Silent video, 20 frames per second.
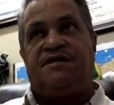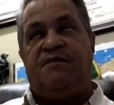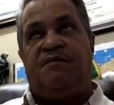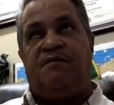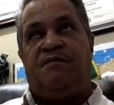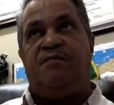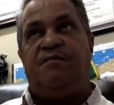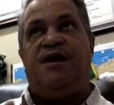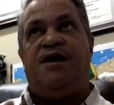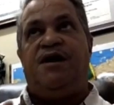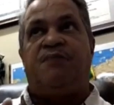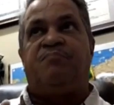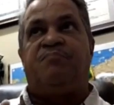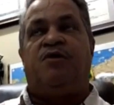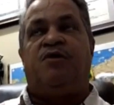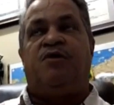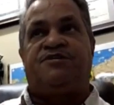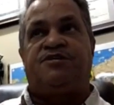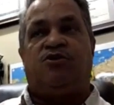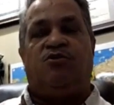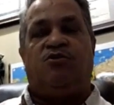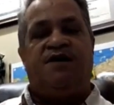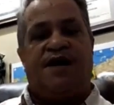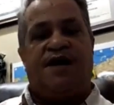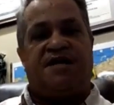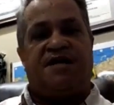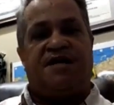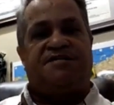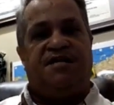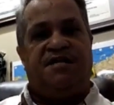maybe 8 months ago, he
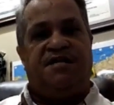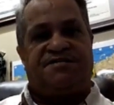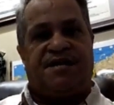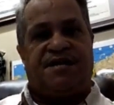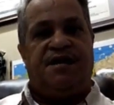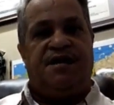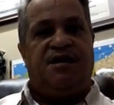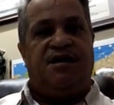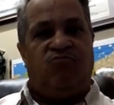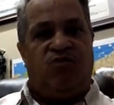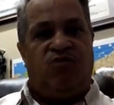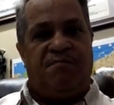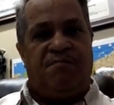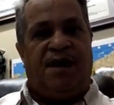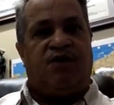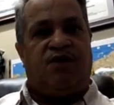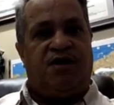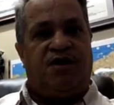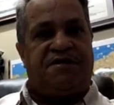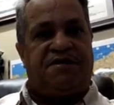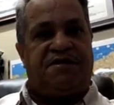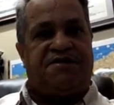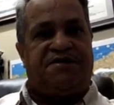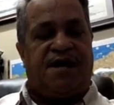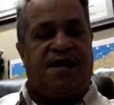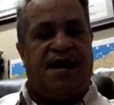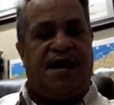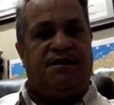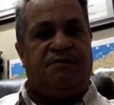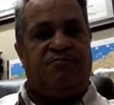actually decided he remigrated to
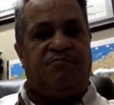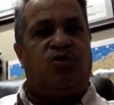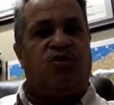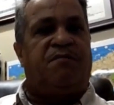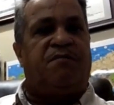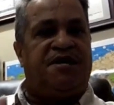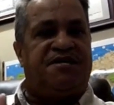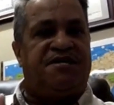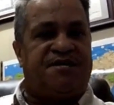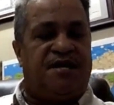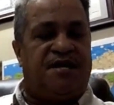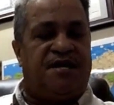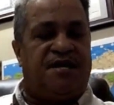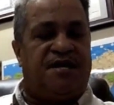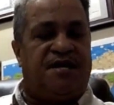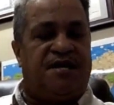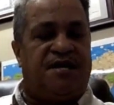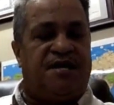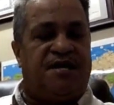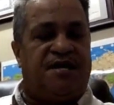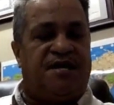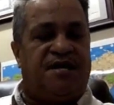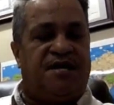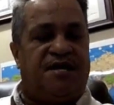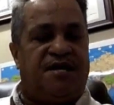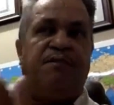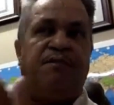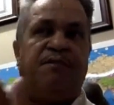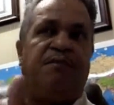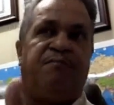Guyana. Both of my sons, both of
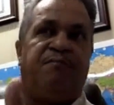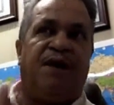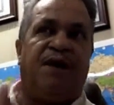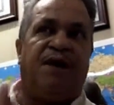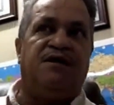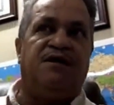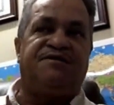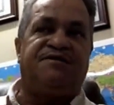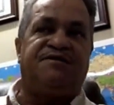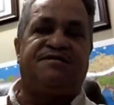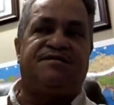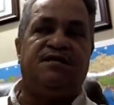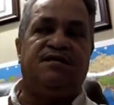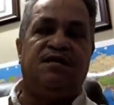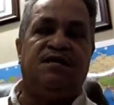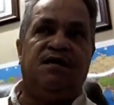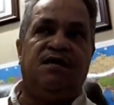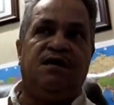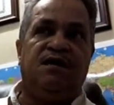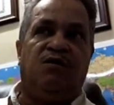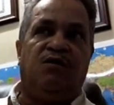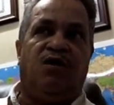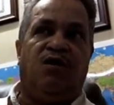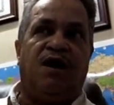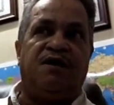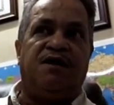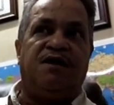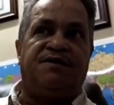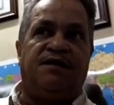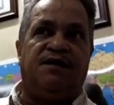them are pilots. One
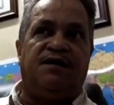is